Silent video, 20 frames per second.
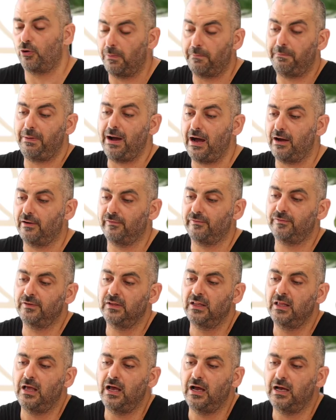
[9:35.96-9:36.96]
above
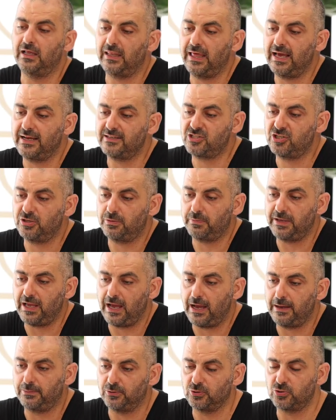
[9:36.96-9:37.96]
allows you to be
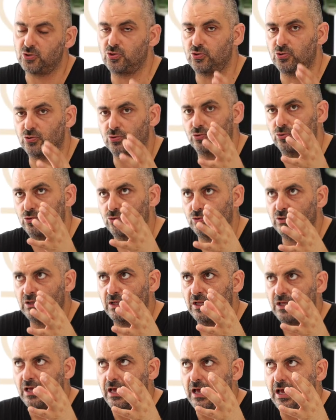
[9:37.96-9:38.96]
able to
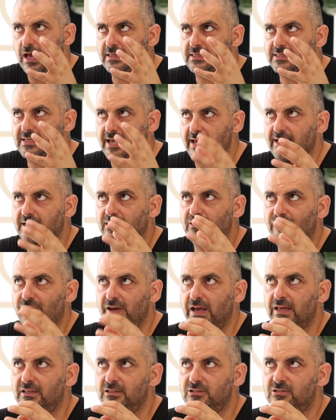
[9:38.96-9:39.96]
take
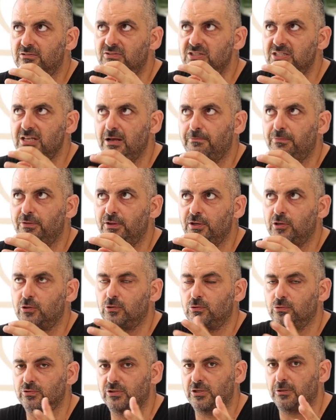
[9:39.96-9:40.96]
advantage of something
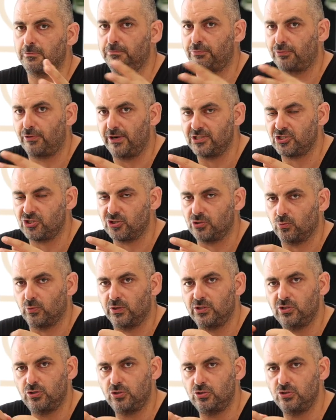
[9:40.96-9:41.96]
called compression.
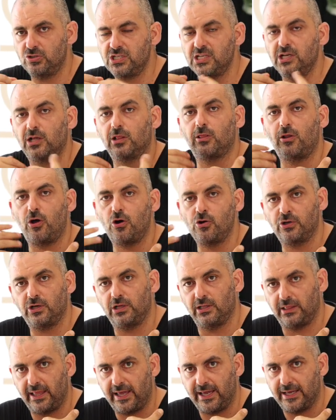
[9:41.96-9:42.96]
When you're using a
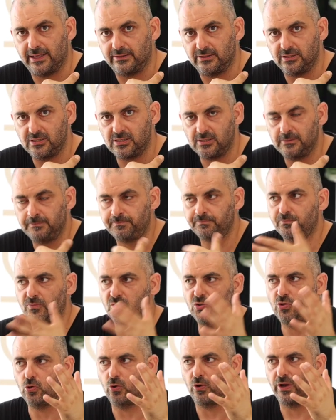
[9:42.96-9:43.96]
longer lens,
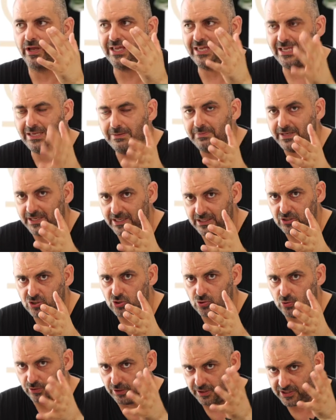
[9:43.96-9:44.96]
your
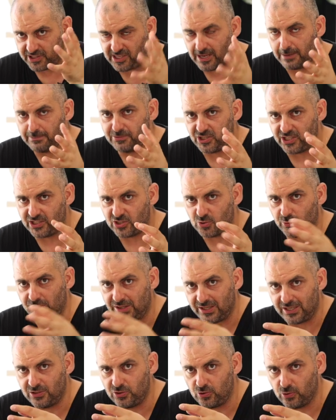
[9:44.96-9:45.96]
image or the subjects
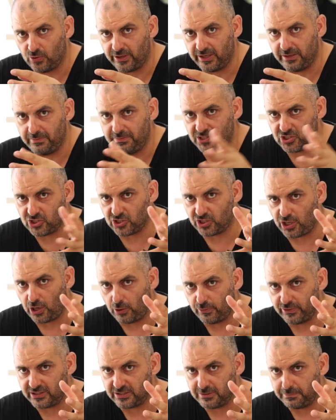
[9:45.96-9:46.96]
within your image are
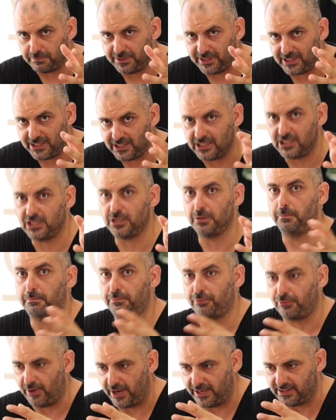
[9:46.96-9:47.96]
going to be
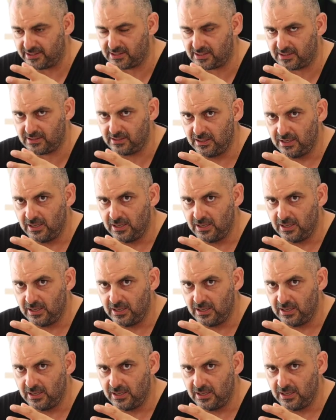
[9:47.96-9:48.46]
compressed.